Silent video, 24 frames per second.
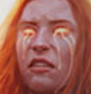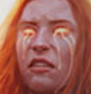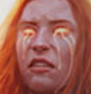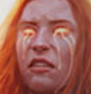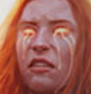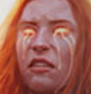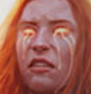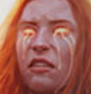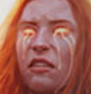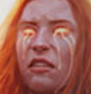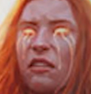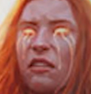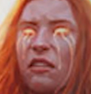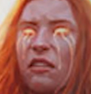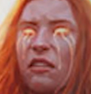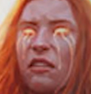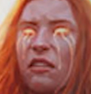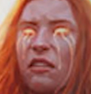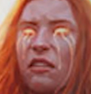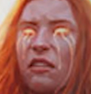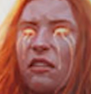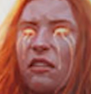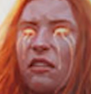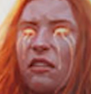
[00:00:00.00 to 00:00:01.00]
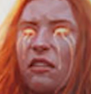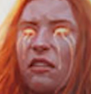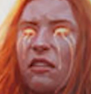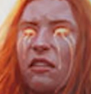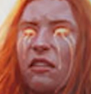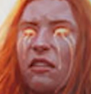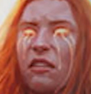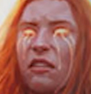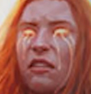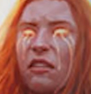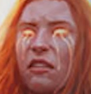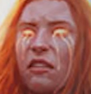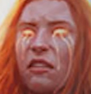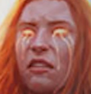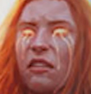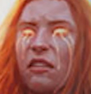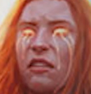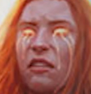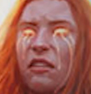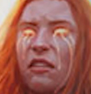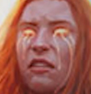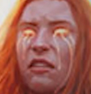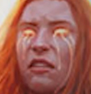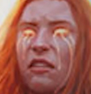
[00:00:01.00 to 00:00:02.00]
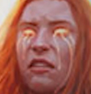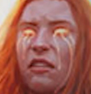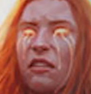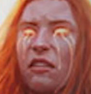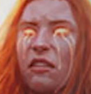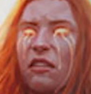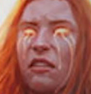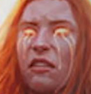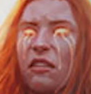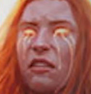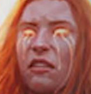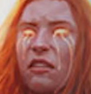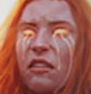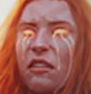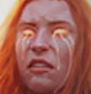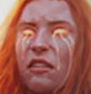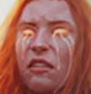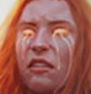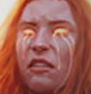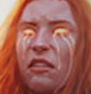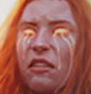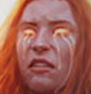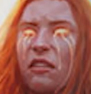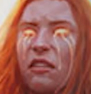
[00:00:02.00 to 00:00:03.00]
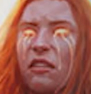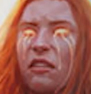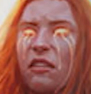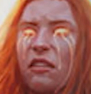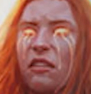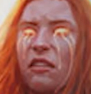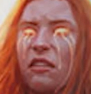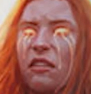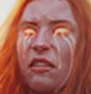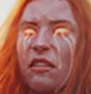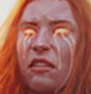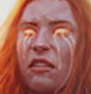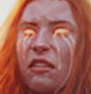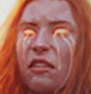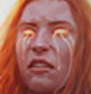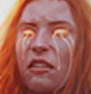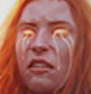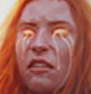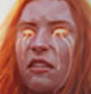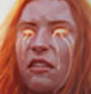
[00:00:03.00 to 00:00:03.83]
[no speech]